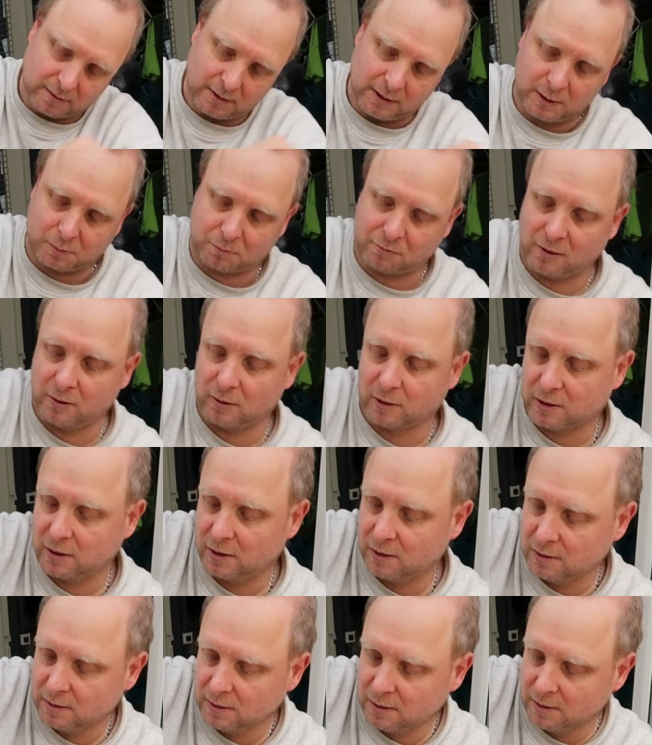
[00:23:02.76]
is
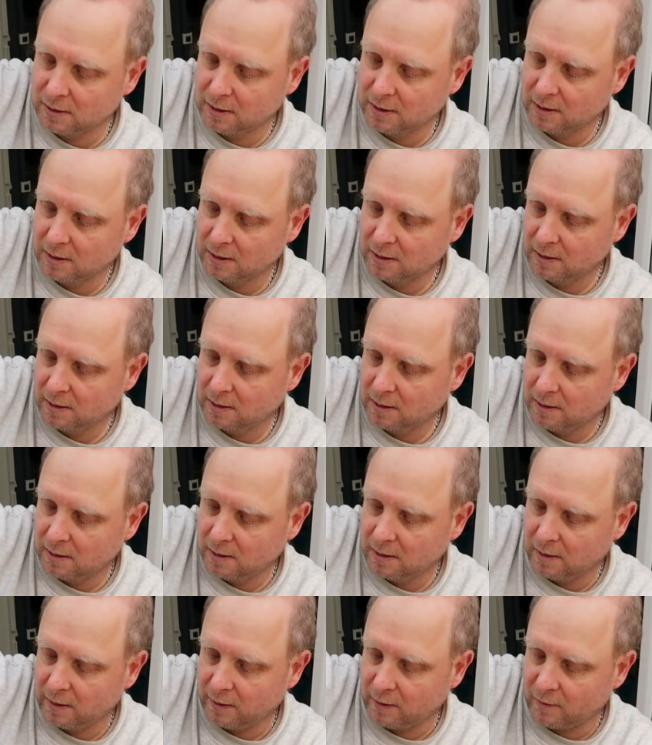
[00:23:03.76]
broken,
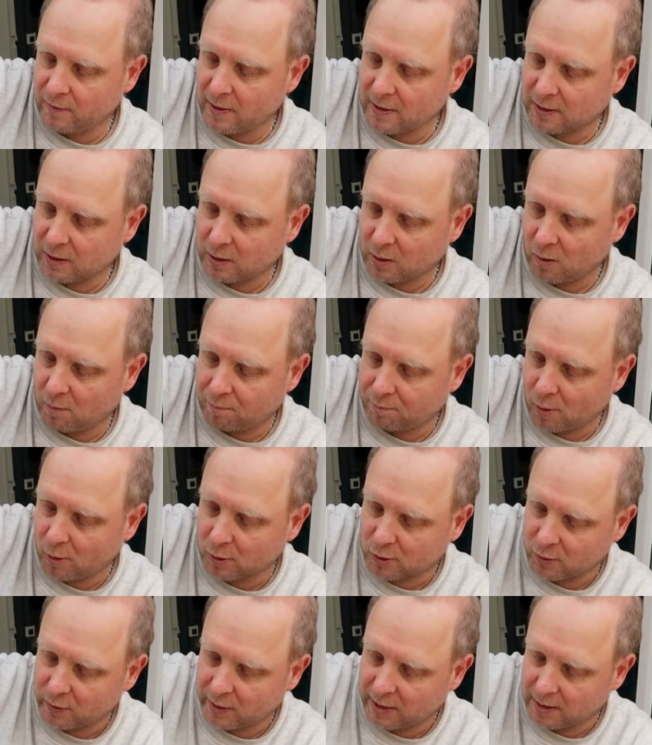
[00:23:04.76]
and I've actually got a
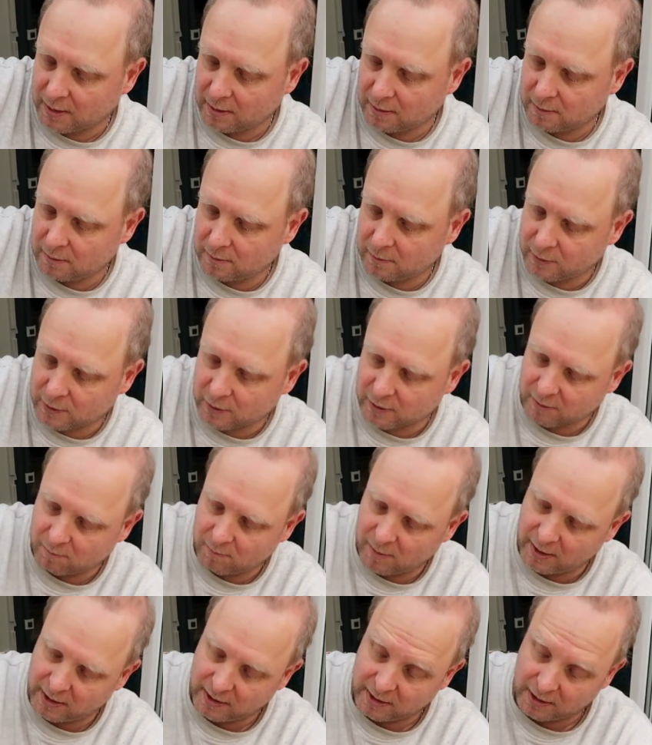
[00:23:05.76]
bodge on it which I did
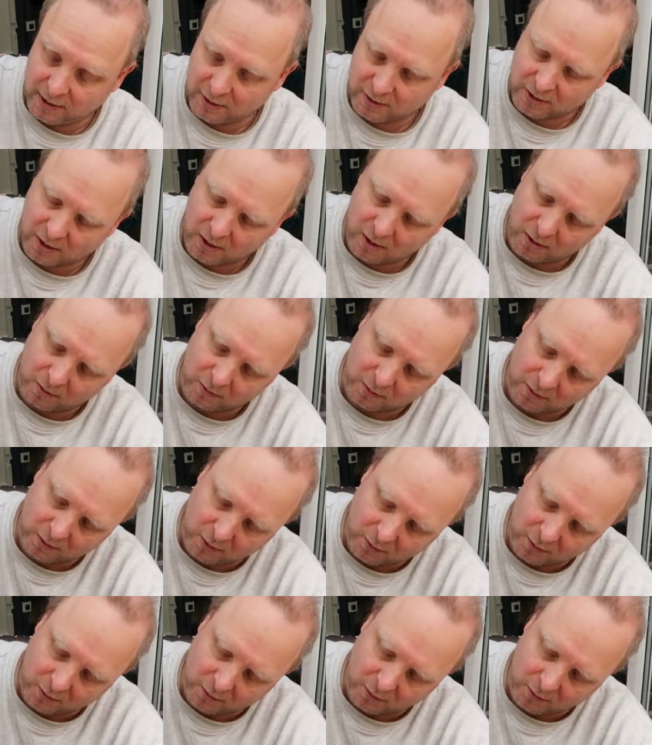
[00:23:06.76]
many years ago,